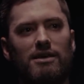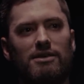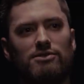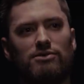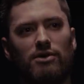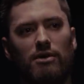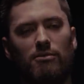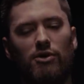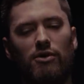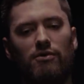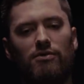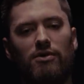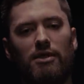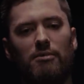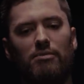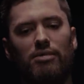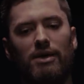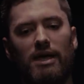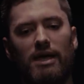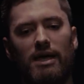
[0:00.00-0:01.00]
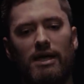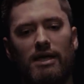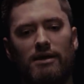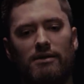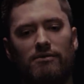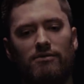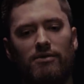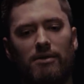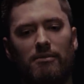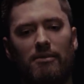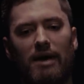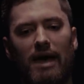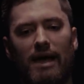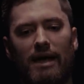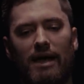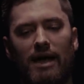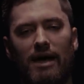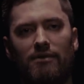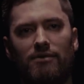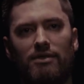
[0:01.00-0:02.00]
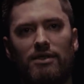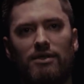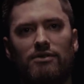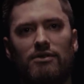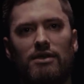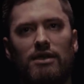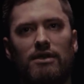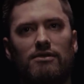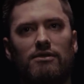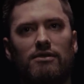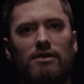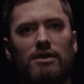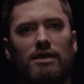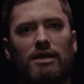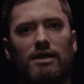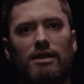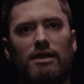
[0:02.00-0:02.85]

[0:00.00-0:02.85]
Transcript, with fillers: So I moved to the pen for the back half of the season,